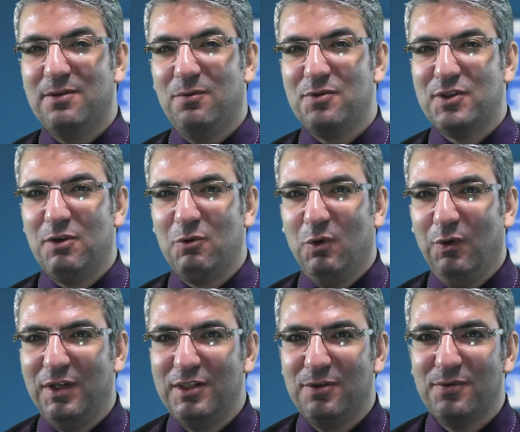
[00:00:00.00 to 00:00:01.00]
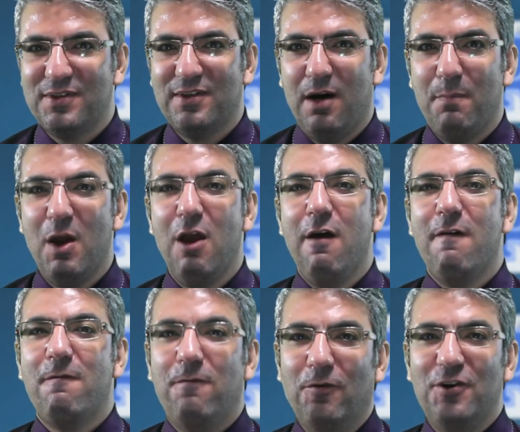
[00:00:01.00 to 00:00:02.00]
also going to stop
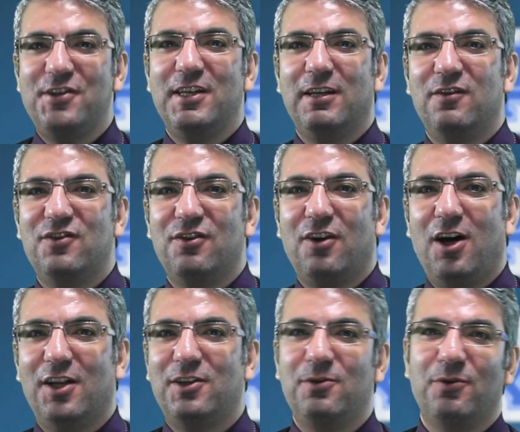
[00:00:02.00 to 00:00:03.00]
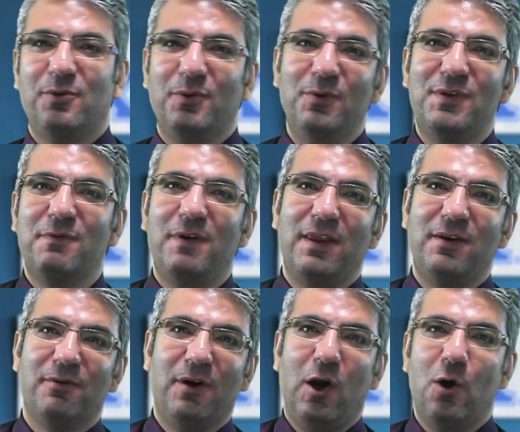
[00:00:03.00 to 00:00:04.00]
forcing you to cut your route with
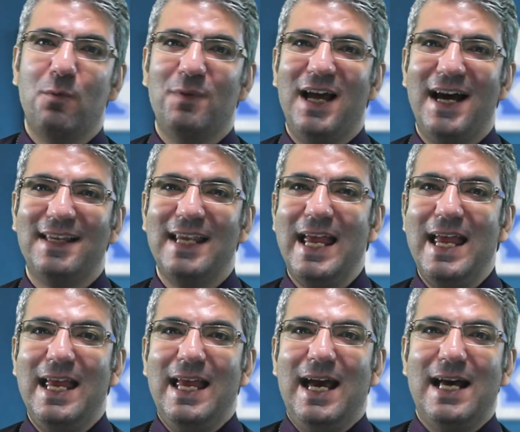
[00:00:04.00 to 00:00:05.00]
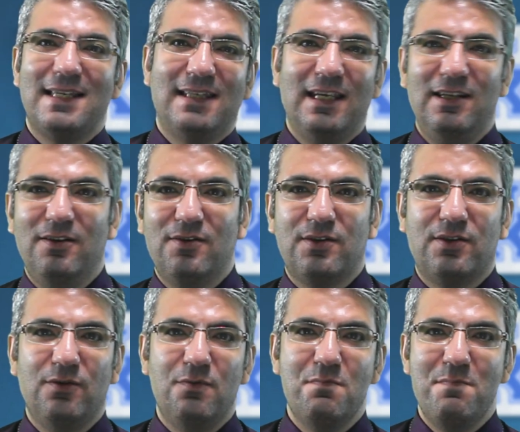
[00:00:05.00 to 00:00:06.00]
your homeland, as they
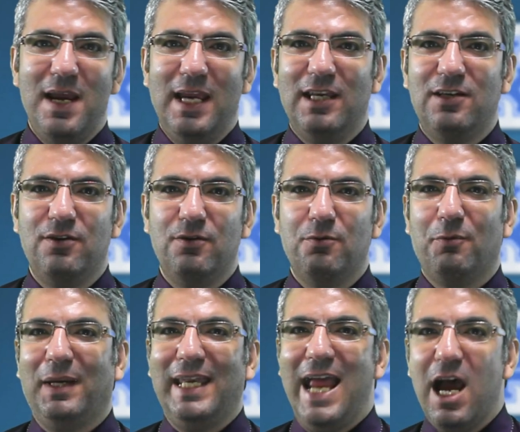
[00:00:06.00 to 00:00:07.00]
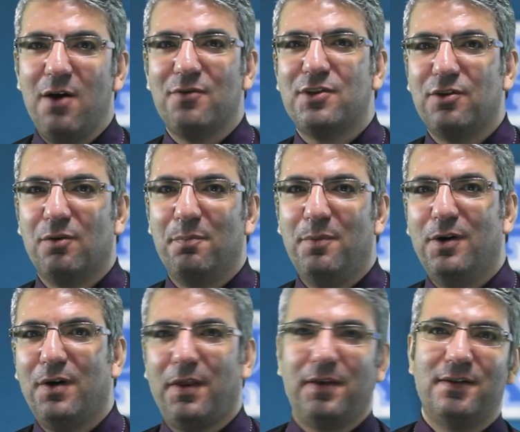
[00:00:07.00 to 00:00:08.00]
used to make you renounce your
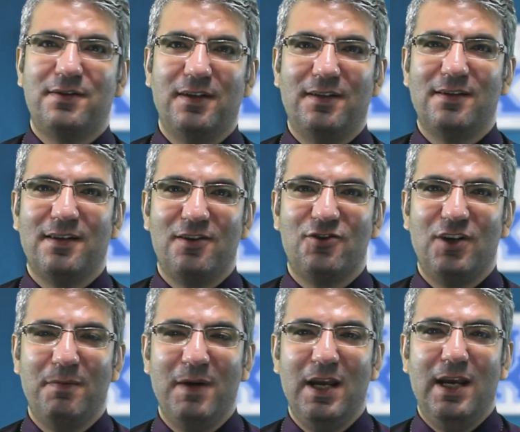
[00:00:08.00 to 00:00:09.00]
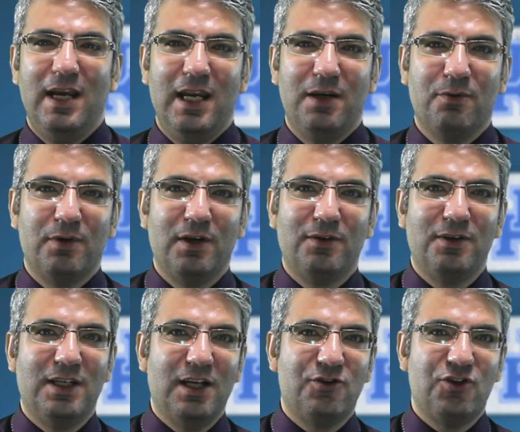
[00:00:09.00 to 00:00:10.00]
birth citizenship in order to
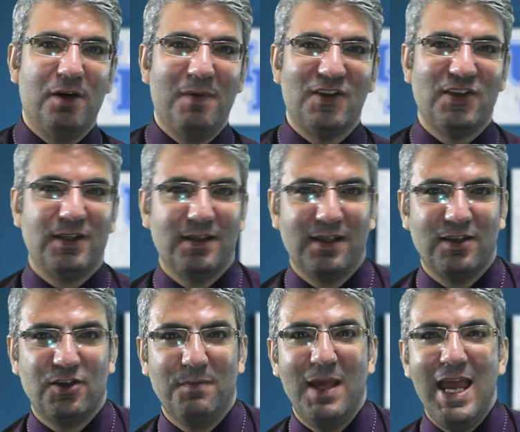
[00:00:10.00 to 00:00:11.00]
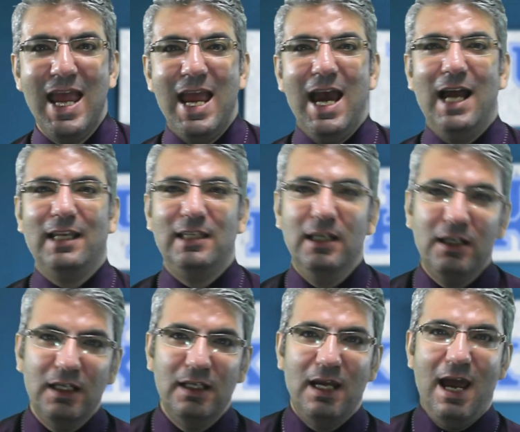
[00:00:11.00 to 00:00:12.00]
get German citizenship. And you
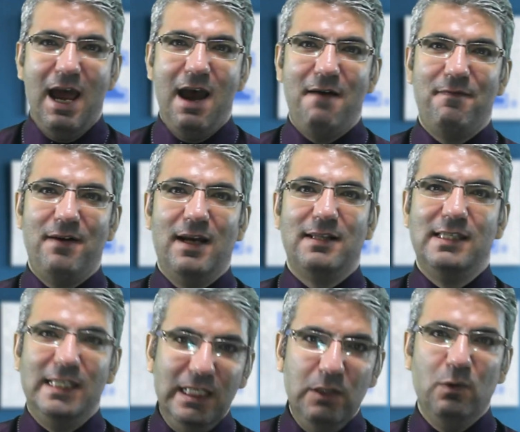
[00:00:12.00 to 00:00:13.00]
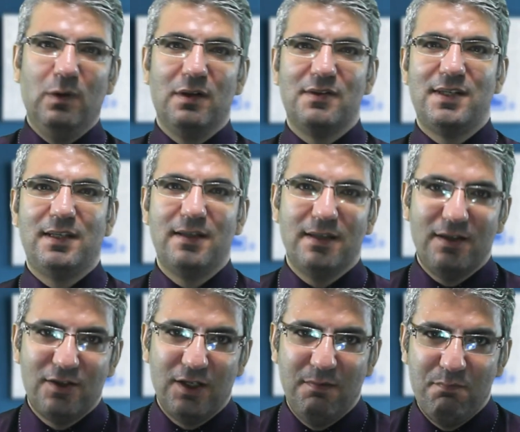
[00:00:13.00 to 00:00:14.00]
can have a dual
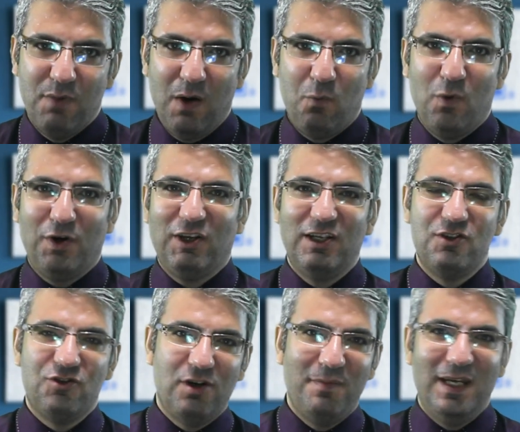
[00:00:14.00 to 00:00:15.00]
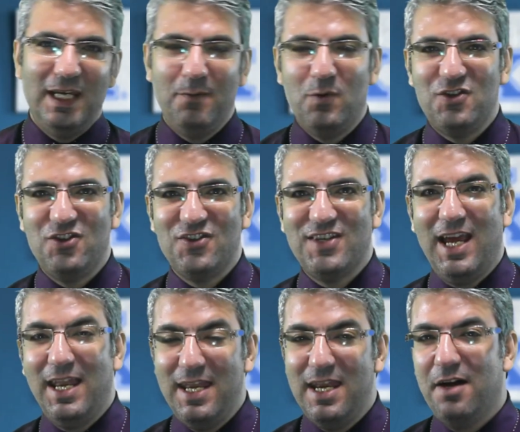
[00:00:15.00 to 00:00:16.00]
citizenship by working in Germany, which is
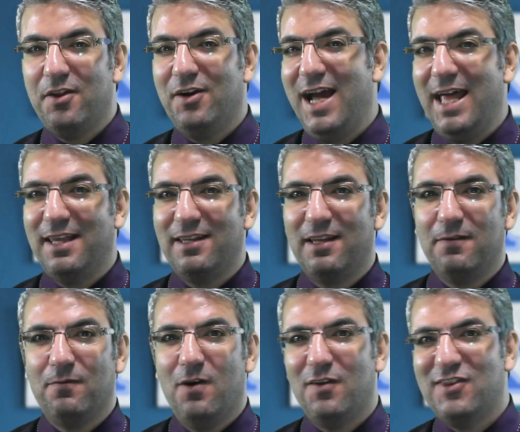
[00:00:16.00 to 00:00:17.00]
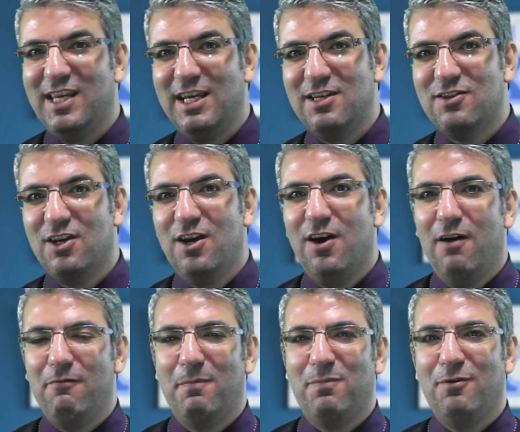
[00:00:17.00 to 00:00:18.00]
another added advantage
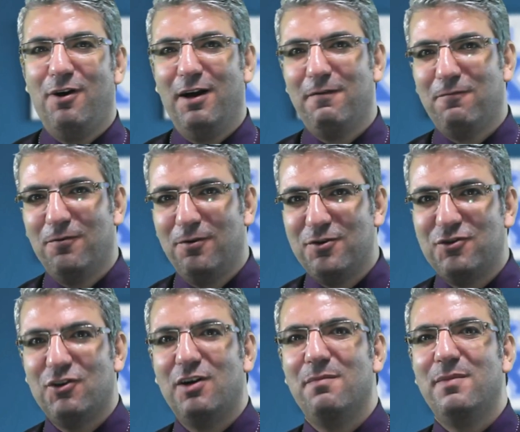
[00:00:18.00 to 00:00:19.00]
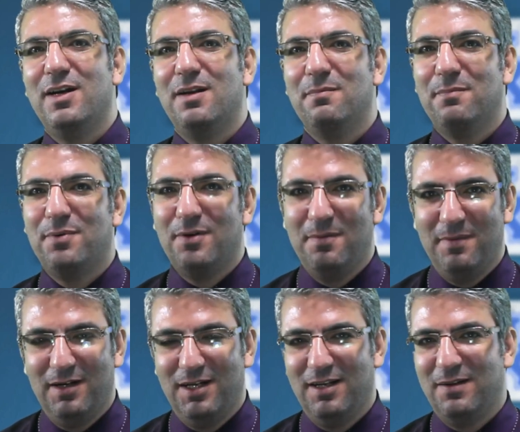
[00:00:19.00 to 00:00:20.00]
of applying for German
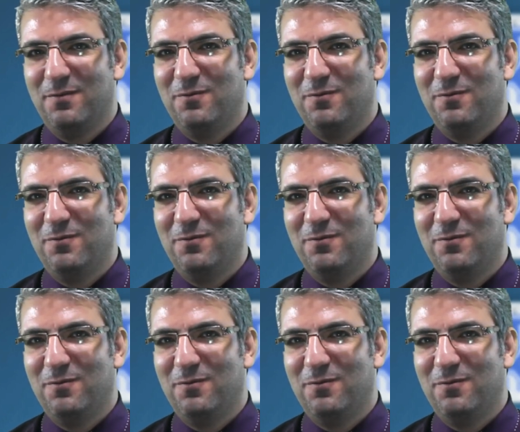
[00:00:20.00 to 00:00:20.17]
permanent